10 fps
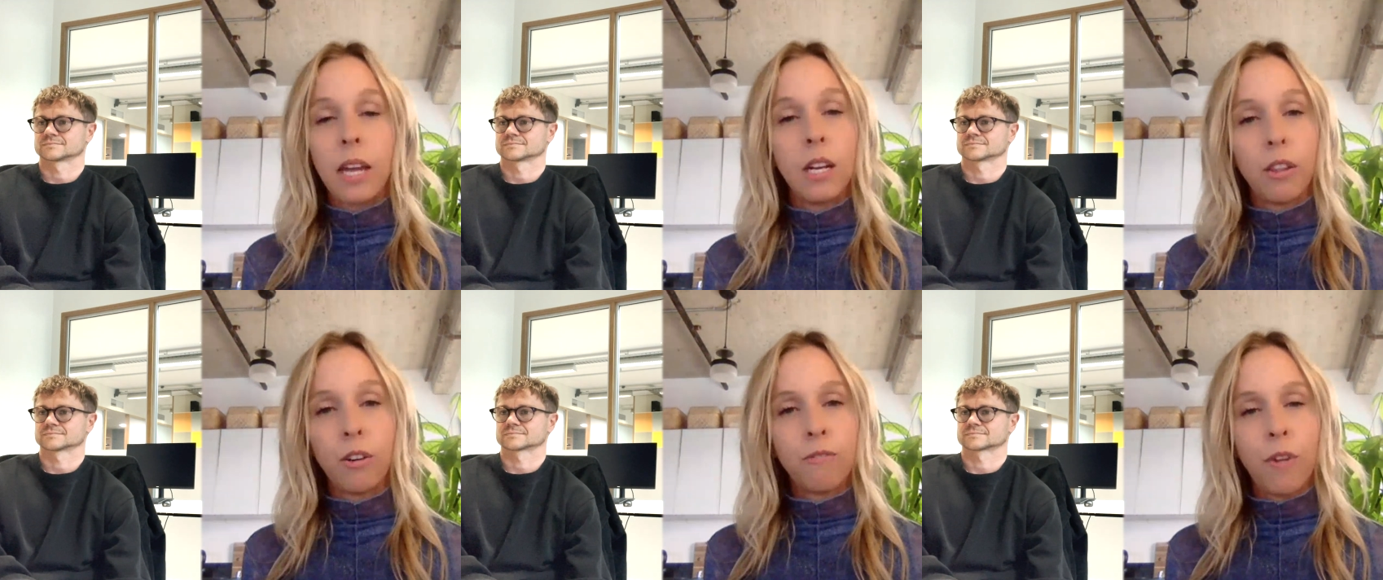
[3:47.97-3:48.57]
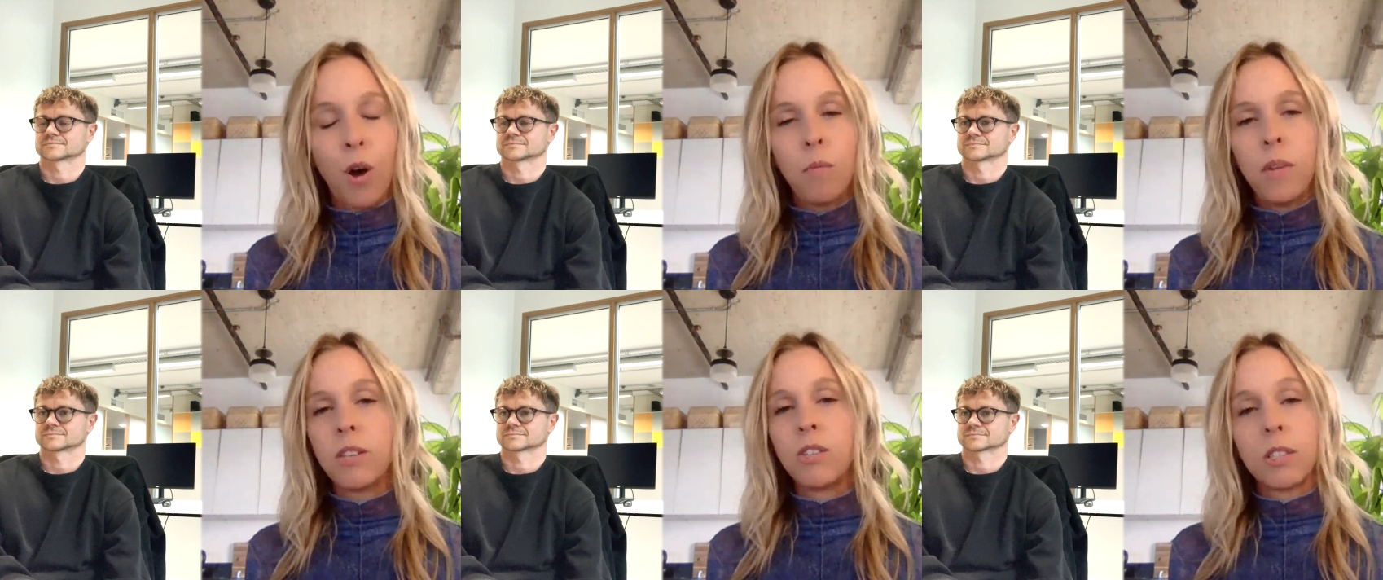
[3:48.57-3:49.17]
Speaker 1: any other
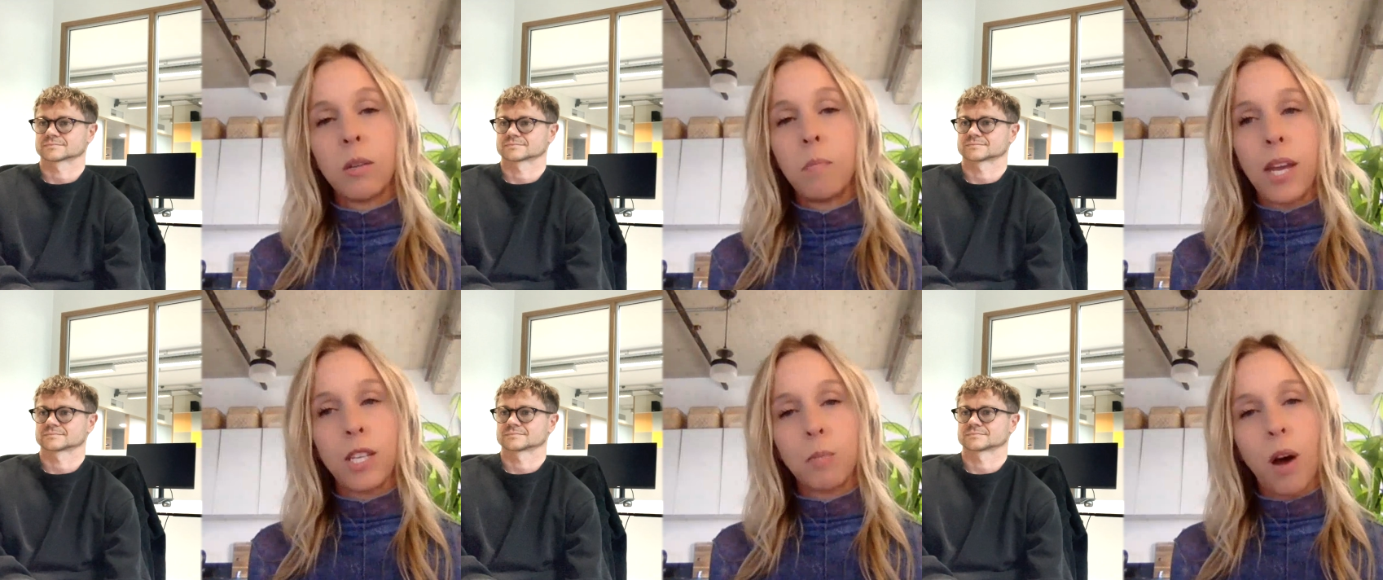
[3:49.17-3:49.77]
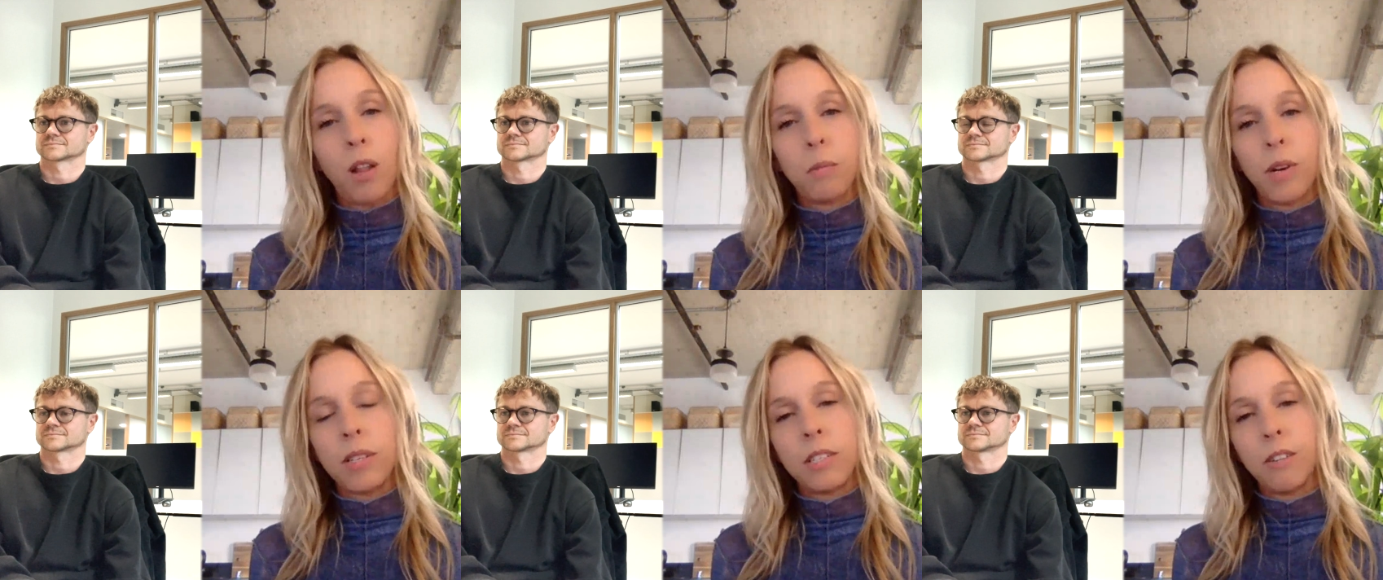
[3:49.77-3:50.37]
foam. It's just the base polymer is